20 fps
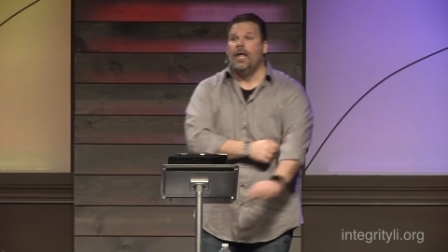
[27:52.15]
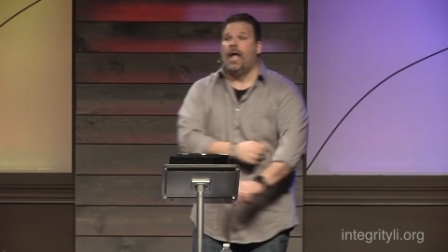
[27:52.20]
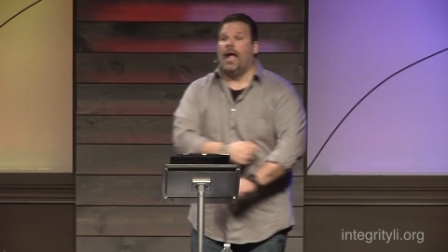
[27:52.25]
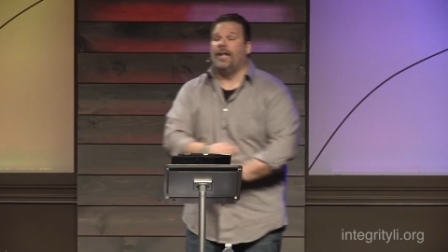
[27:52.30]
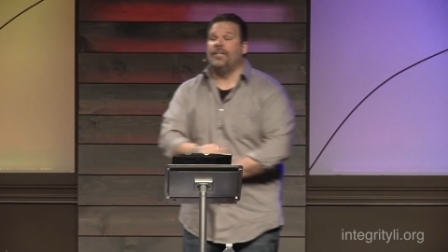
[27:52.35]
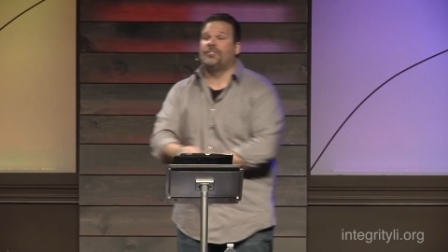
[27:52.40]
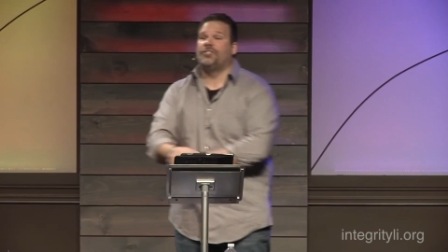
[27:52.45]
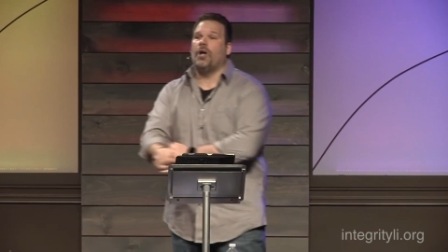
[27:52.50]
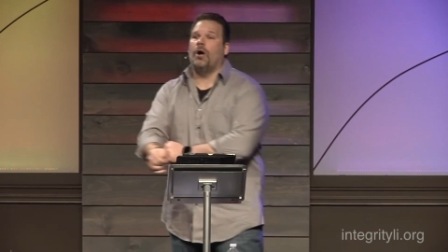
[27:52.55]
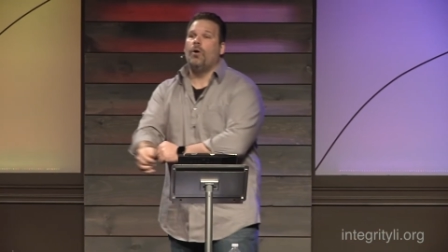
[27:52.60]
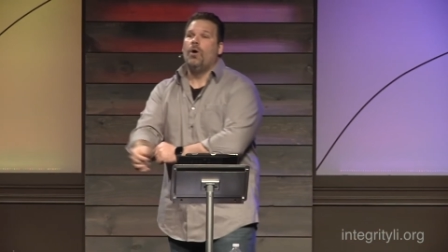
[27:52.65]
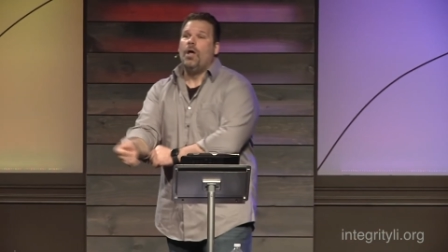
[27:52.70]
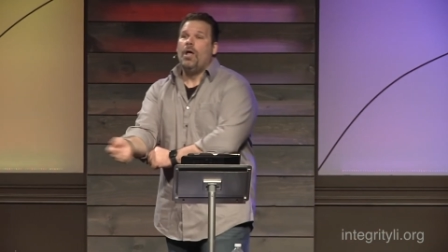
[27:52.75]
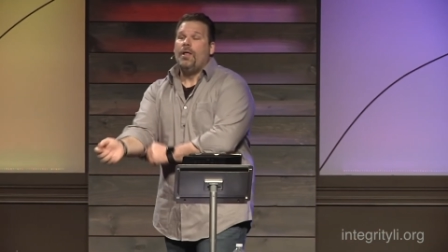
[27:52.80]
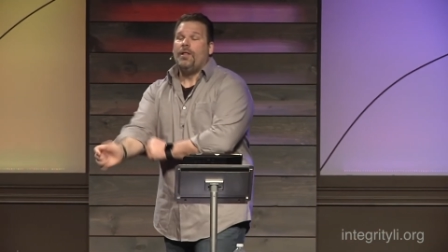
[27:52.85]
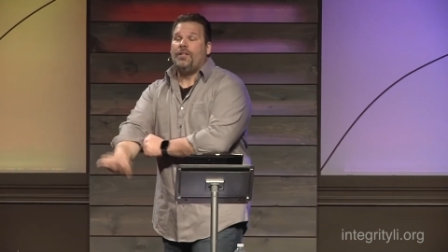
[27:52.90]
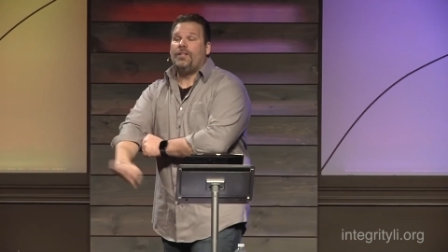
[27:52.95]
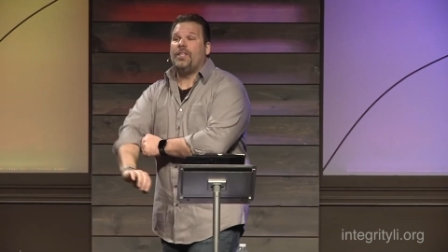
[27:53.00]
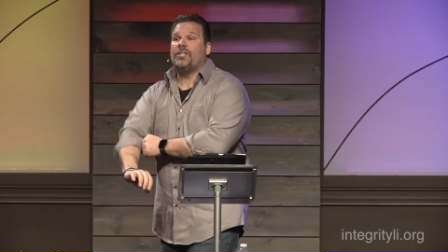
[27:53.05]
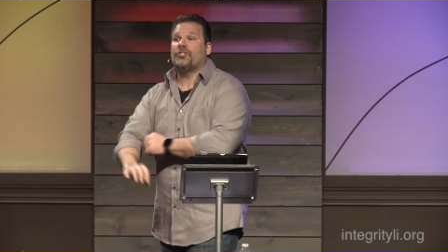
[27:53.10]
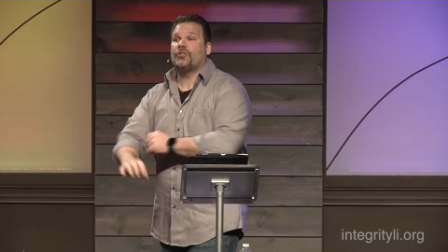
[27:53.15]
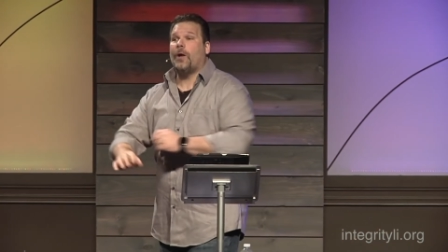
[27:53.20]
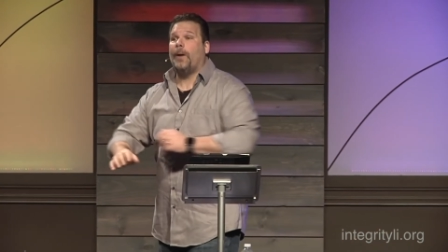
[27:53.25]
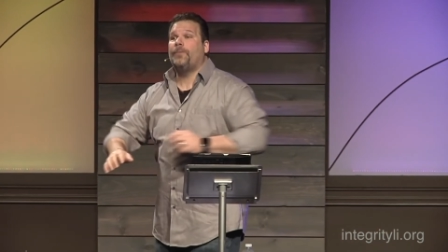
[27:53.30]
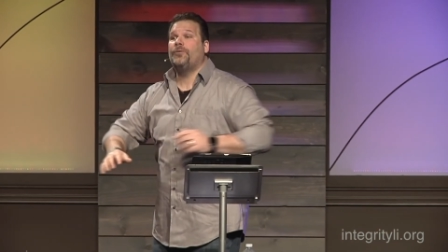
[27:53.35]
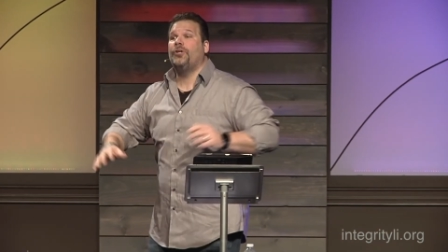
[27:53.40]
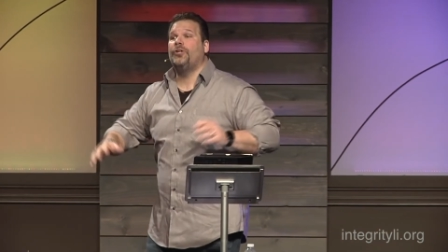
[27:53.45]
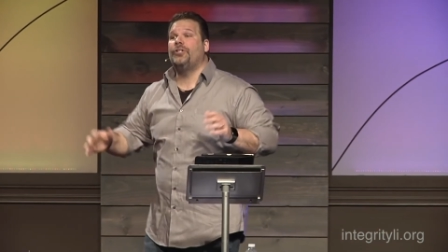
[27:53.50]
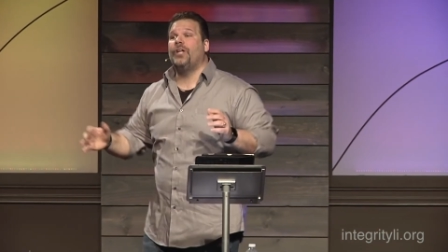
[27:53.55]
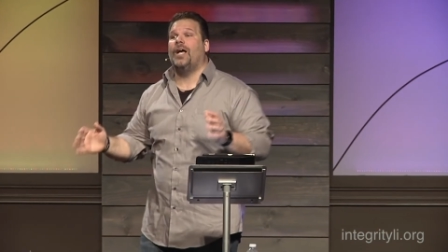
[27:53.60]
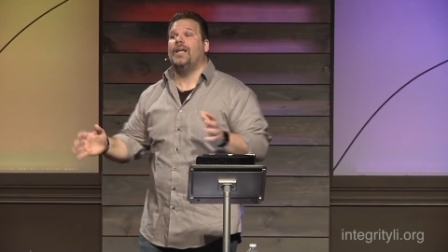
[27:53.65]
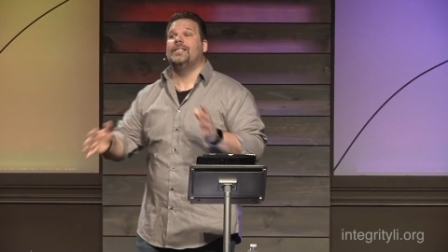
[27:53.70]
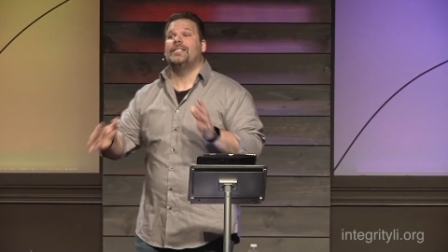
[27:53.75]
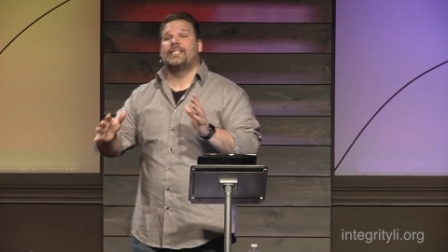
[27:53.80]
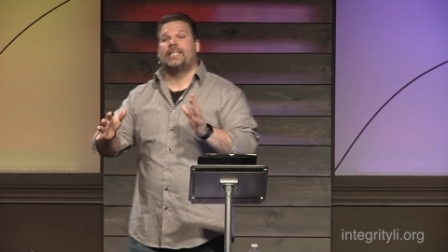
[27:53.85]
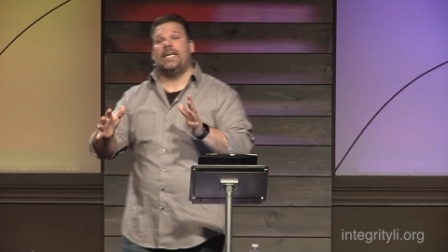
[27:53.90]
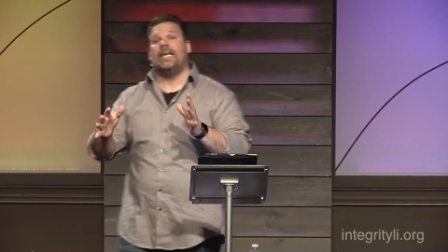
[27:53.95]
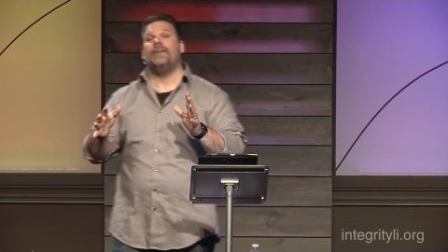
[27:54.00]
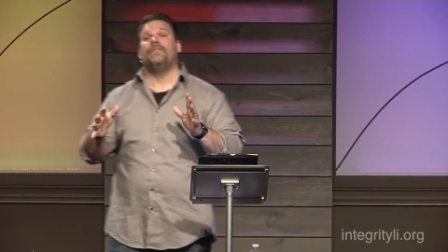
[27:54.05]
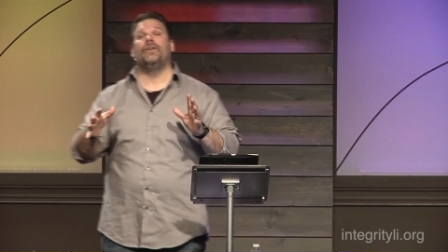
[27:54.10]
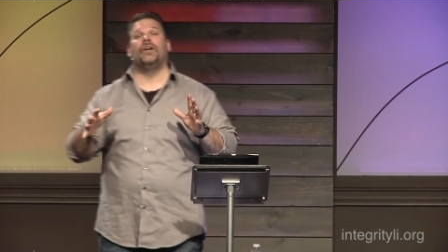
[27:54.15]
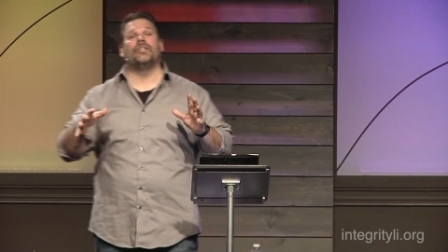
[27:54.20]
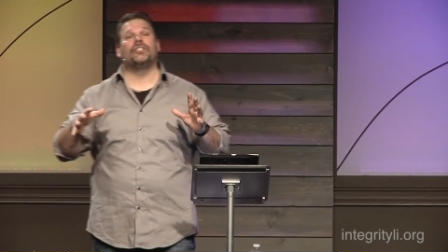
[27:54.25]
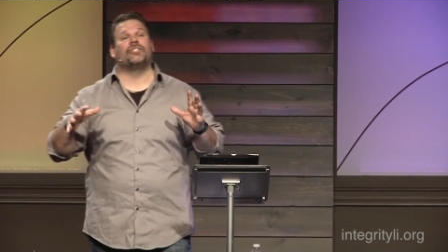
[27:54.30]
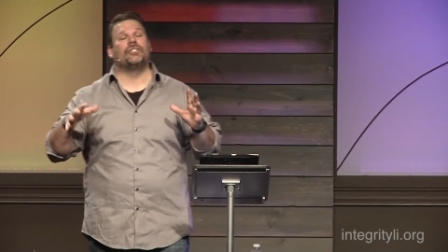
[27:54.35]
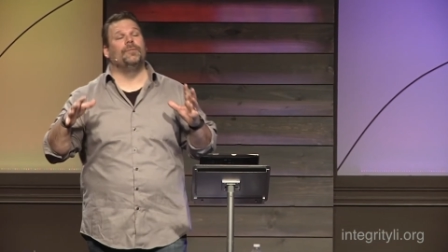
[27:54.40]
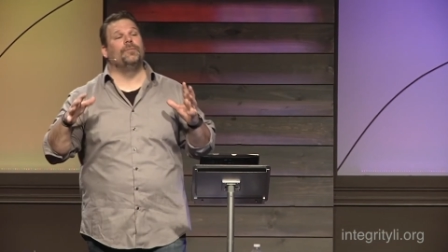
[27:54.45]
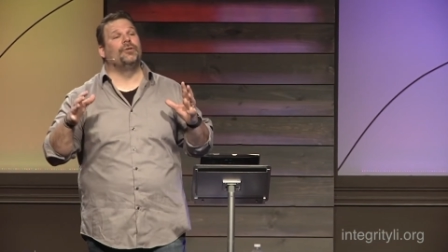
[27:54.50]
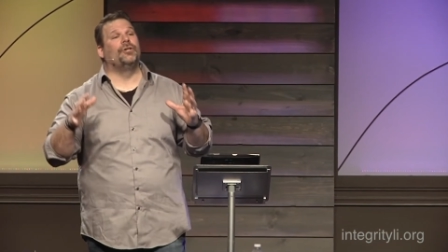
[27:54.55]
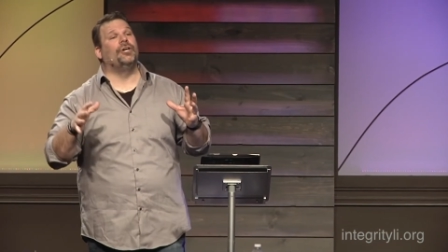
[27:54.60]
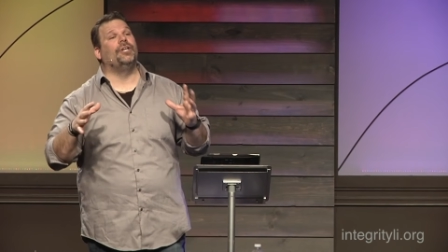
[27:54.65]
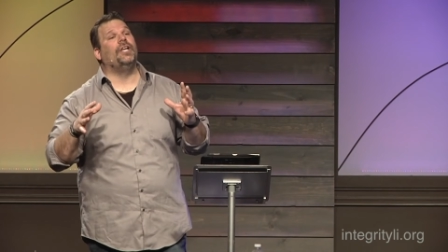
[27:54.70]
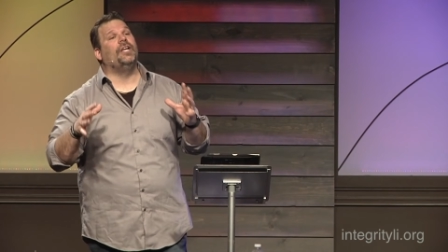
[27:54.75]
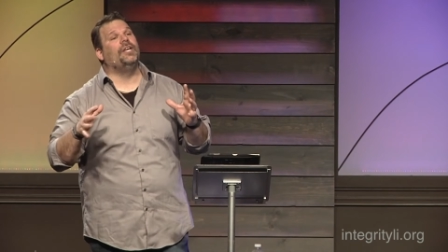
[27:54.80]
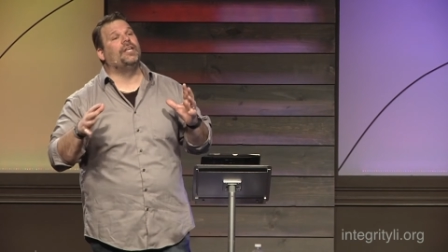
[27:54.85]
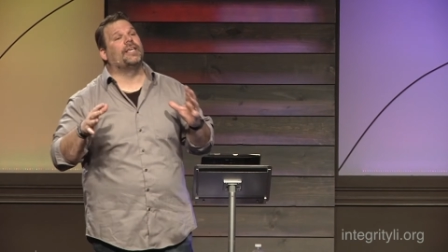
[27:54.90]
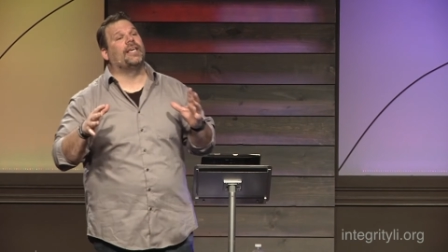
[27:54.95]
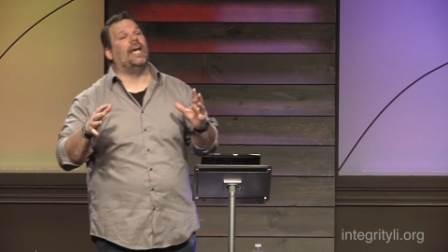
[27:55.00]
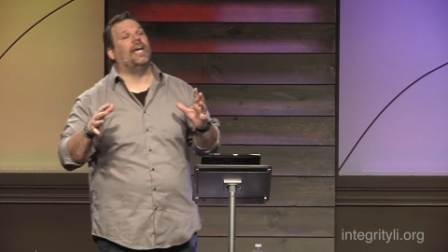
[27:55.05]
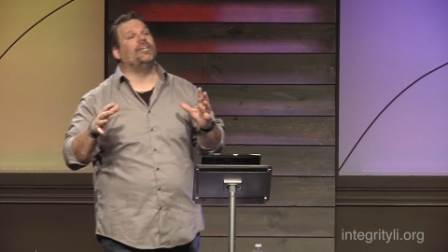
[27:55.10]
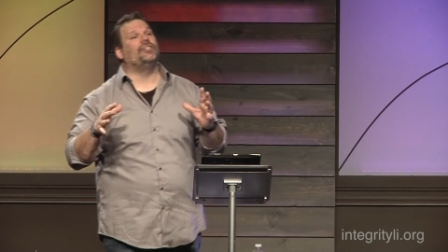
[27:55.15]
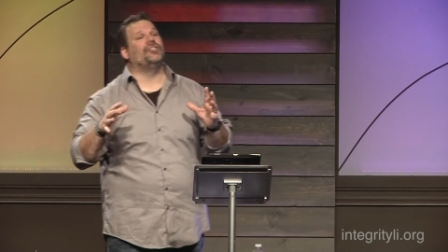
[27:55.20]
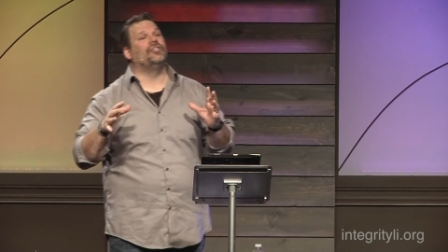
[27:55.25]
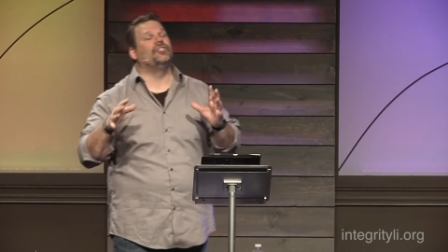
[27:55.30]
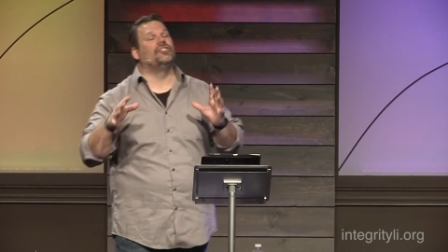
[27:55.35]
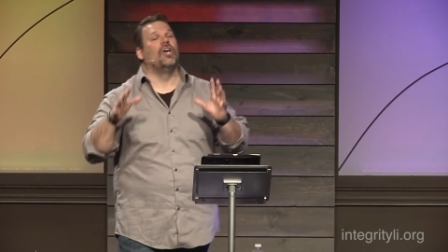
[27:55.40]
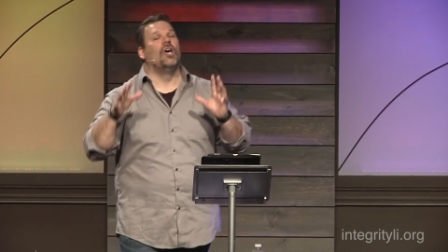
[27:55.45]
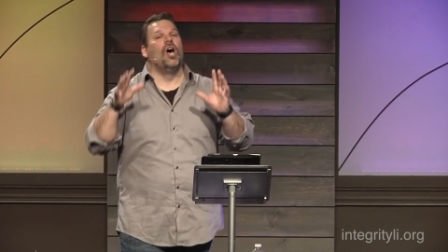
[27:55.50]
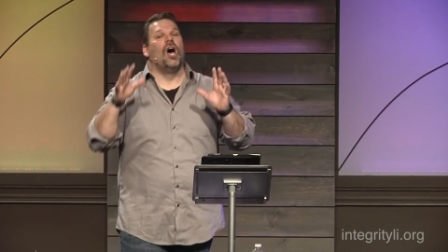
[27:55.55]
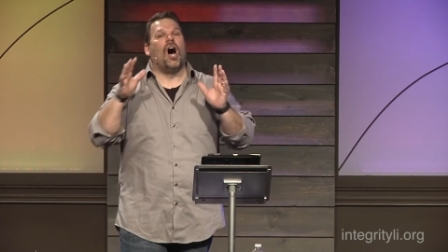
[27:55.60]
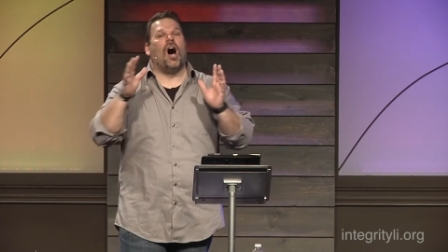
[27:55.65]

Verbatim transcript: And so the scripture does give us some good indications